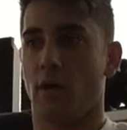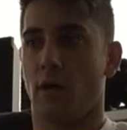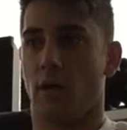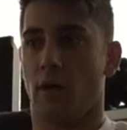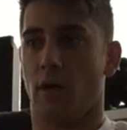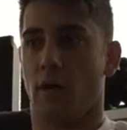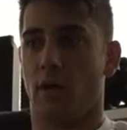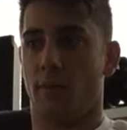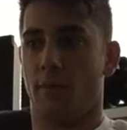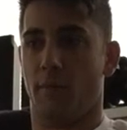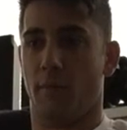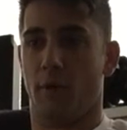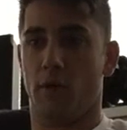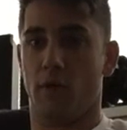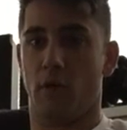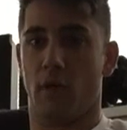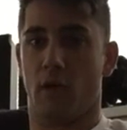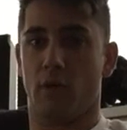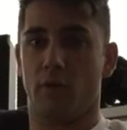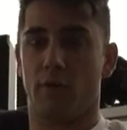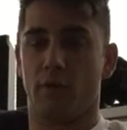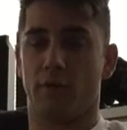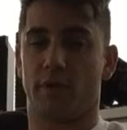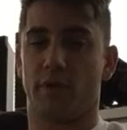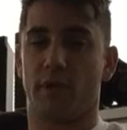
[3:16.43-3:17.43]

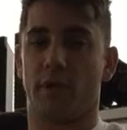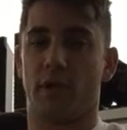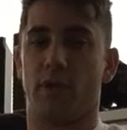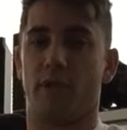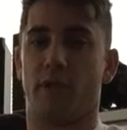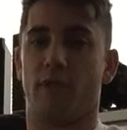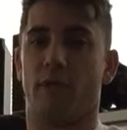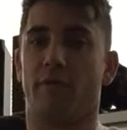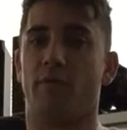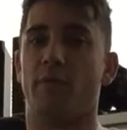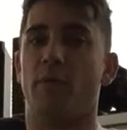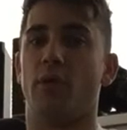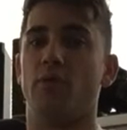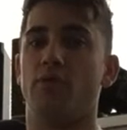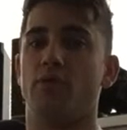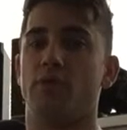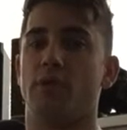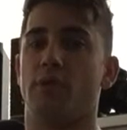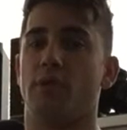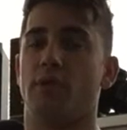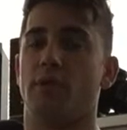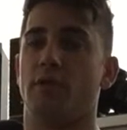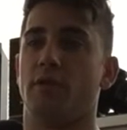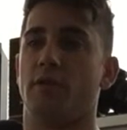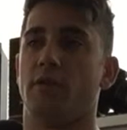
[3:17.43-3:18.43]
along with getting enough
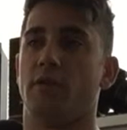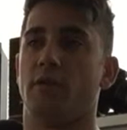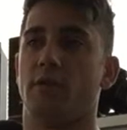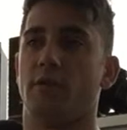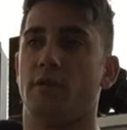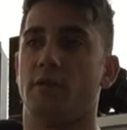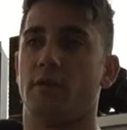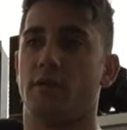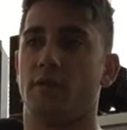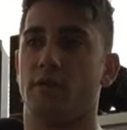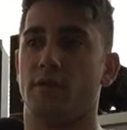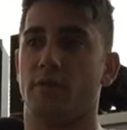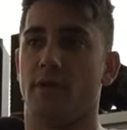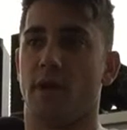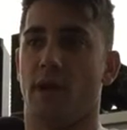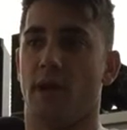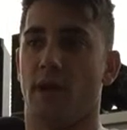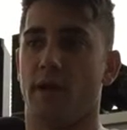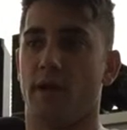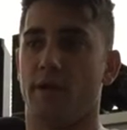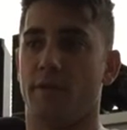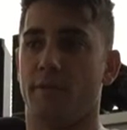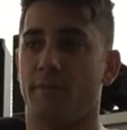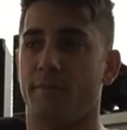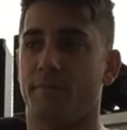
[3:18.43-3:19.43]
protein into your
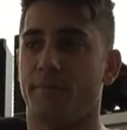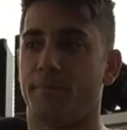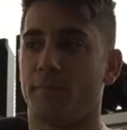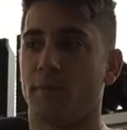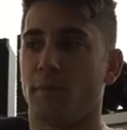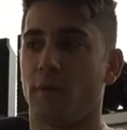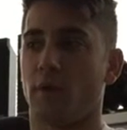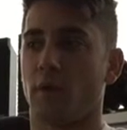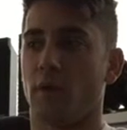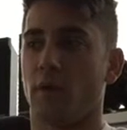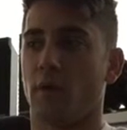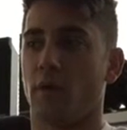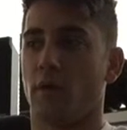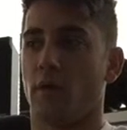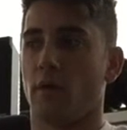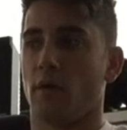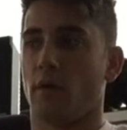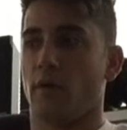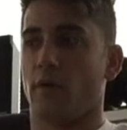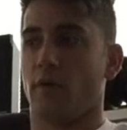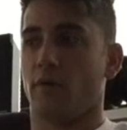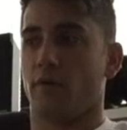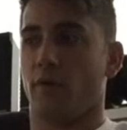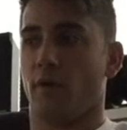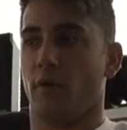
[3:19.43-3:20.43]
diet.
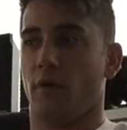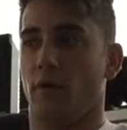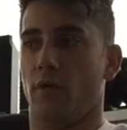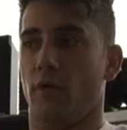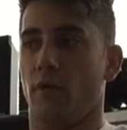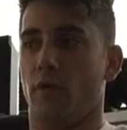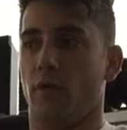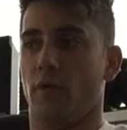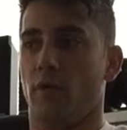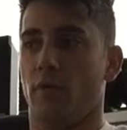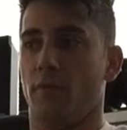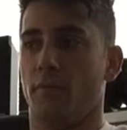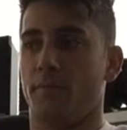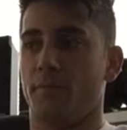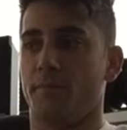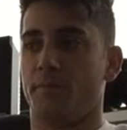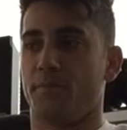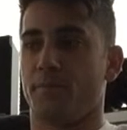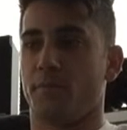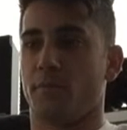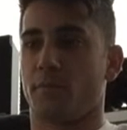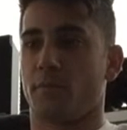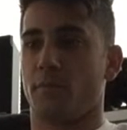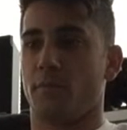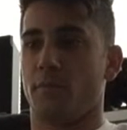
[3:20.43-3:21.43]
So
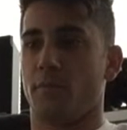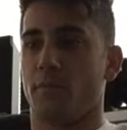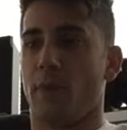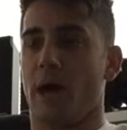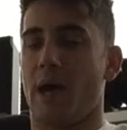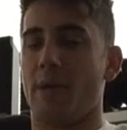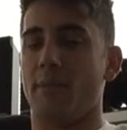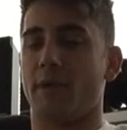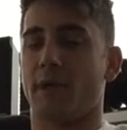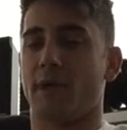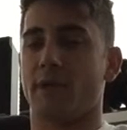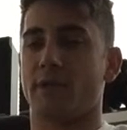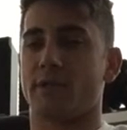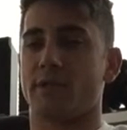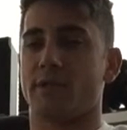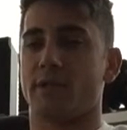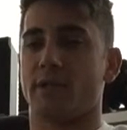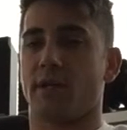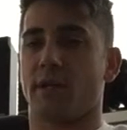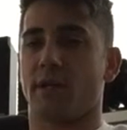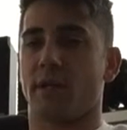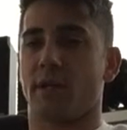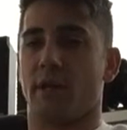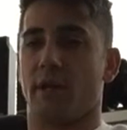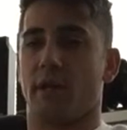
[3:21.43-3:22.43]
my biggest
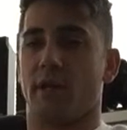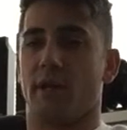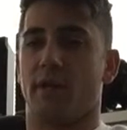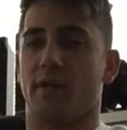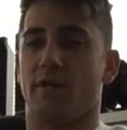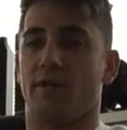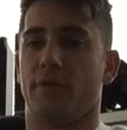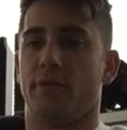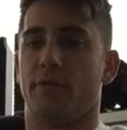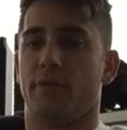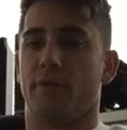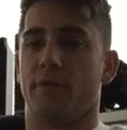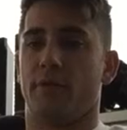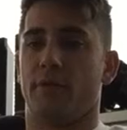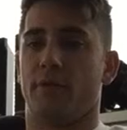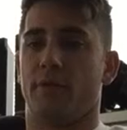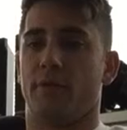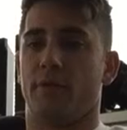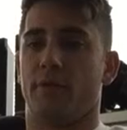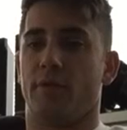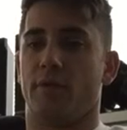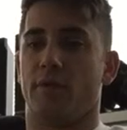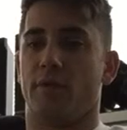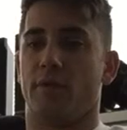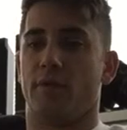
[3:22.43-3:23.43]
thing is,
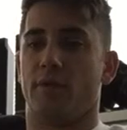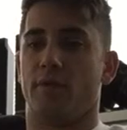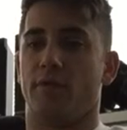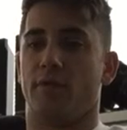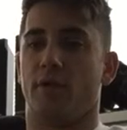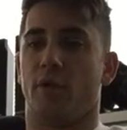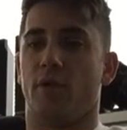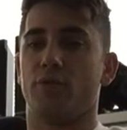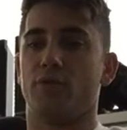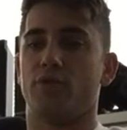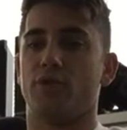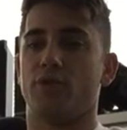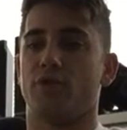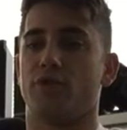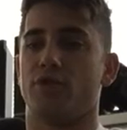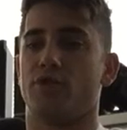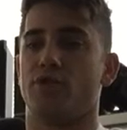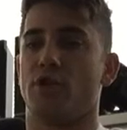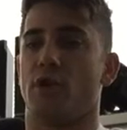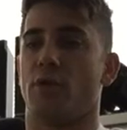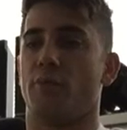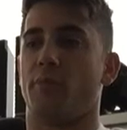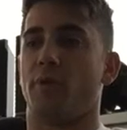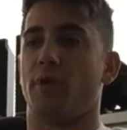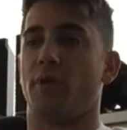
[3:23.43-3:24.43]
don't just
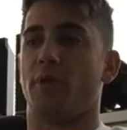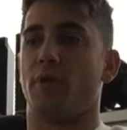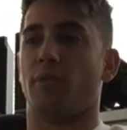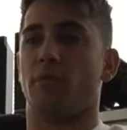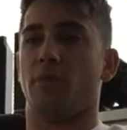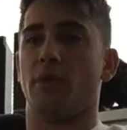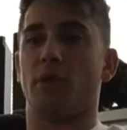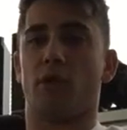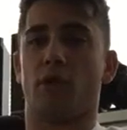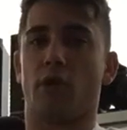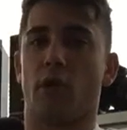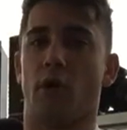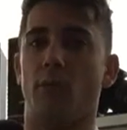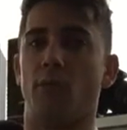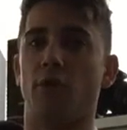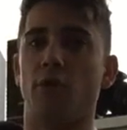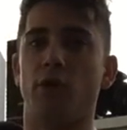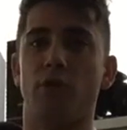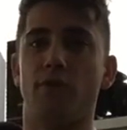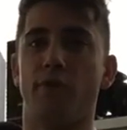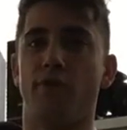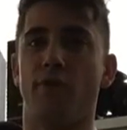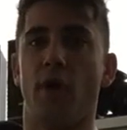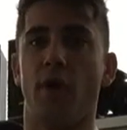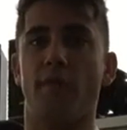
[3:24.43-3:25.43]
jump in and be like, I'm going
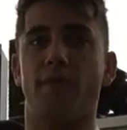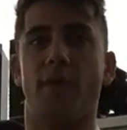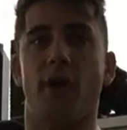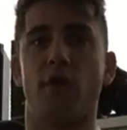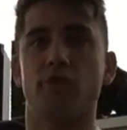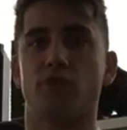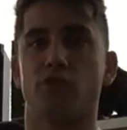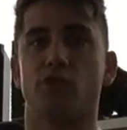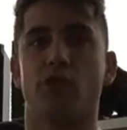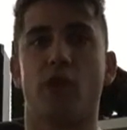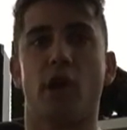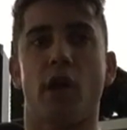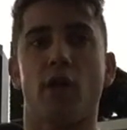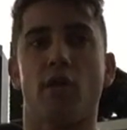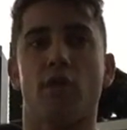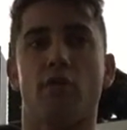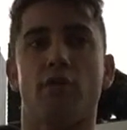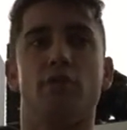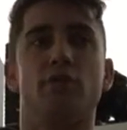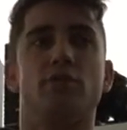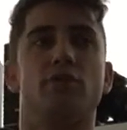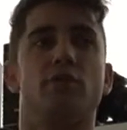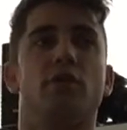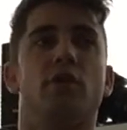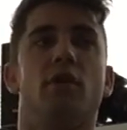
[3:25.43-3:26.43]
to eat 5,000
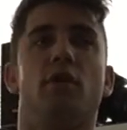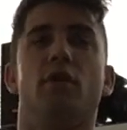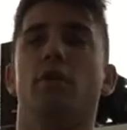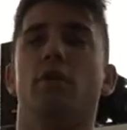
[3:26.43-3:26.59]
calories,